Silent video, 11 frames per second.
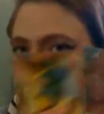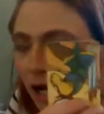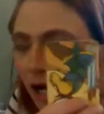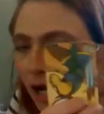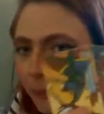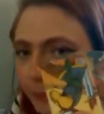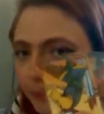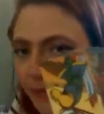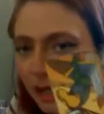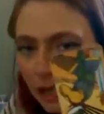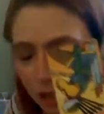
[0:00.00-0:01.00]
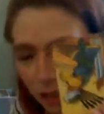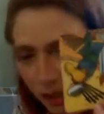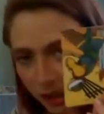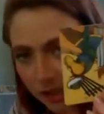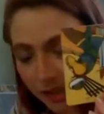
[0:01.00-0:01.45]

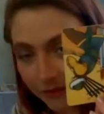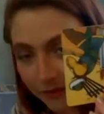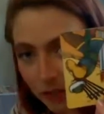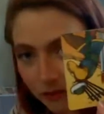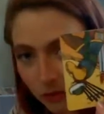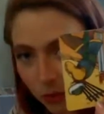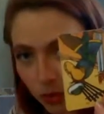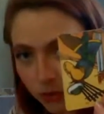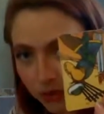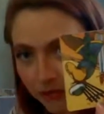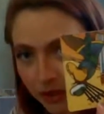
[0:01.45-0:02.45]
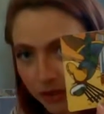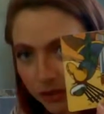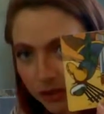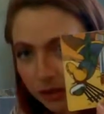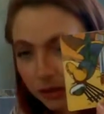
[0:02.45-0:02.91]
7 of Swords
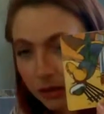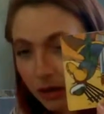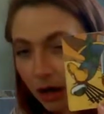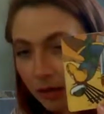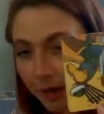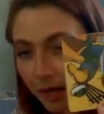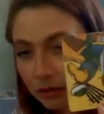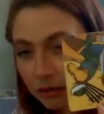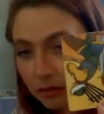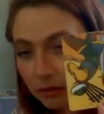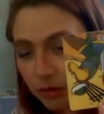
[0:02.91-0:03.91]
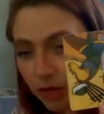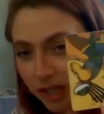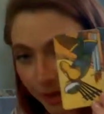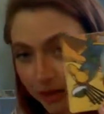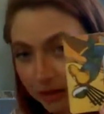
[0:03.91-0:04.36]
reversed. This is a card about
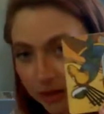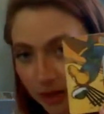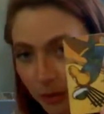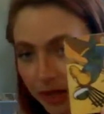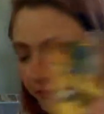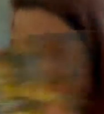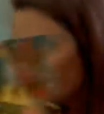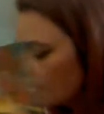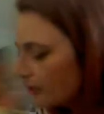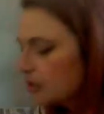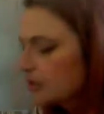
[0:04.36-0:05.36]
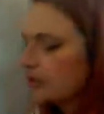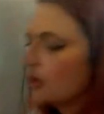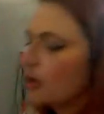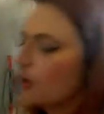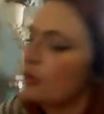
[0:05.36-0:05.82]
transparency whenever it's reversed.
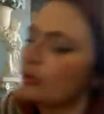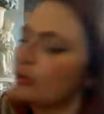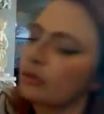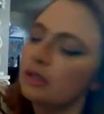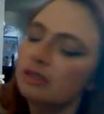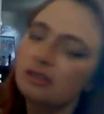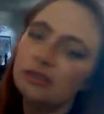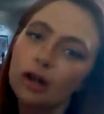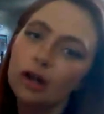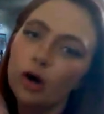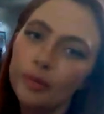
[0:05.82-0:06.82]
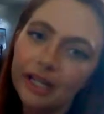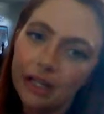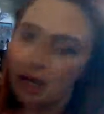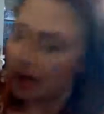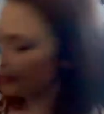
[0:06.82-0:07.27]
So this is about opening up.